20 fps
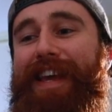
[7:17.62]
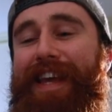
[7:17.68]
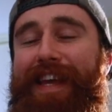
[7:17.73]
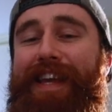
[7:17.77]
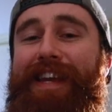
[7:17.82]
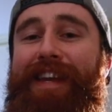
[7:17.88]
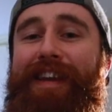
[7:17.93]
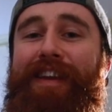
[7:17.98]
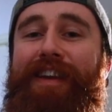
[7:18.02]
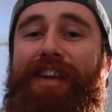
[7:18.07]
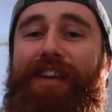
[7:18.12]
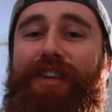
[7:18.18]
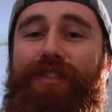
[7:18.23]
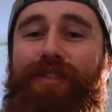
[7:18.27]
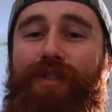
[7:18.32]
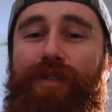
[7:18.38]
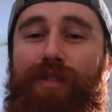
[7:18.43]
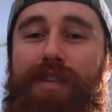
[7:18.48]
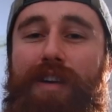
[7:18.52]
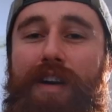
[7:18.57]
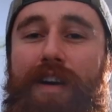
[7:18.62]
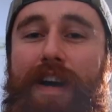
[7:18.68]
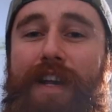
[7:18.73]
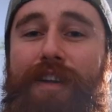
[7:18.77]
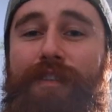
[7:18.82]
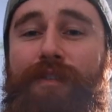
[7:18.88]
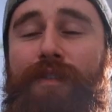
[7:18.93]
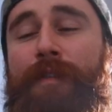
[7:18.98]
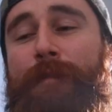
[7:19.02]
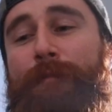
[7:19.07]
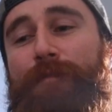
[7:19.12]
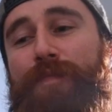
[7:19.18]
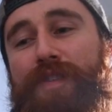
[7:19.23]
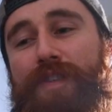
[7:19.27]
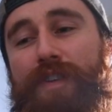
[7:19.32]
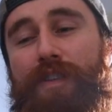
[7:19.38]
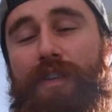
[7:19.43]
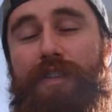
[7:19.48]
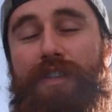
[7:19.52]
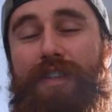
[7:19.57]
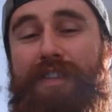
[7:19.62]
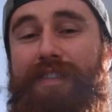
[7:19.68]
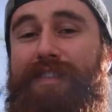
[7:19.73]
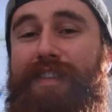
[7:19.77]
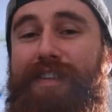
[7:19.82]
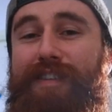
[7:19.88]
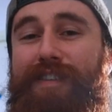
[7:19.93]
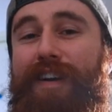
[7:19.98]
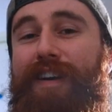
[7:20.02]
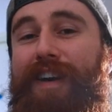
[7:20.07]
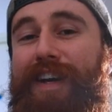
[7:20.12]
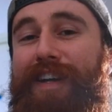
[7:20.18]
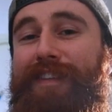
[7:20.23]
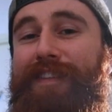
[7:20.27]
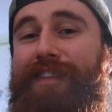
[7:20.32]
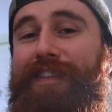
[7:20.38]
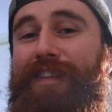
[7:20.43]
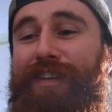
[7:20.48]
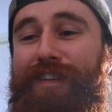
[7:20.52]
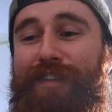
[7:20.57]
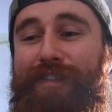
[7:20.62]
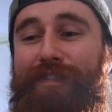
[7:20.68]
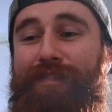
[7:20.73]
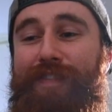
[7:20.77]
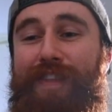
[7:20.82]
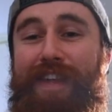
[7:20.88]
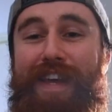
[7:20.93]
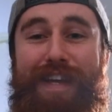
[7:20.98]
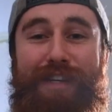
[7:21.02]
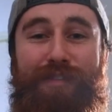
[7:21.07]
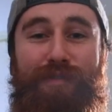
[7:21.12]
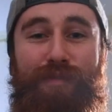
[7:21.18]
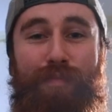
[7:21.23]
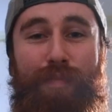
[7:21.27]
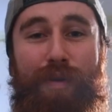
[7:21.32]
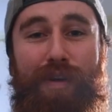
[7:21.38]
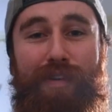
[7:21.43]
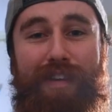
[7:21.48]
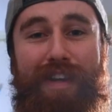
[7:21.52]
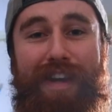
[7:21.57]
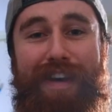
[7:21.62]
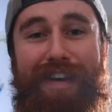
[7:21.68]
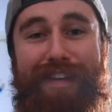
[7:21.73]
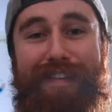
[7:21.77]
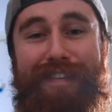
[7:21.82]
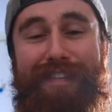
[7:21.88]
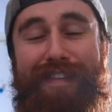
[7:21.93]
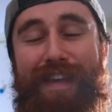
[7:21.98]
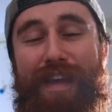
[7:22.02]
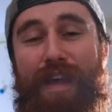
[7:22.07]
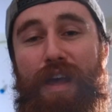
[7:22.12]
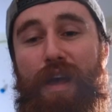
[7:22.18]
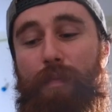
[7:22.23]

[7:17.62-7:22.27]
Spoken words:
in your title. So not just the title of the actual podcast,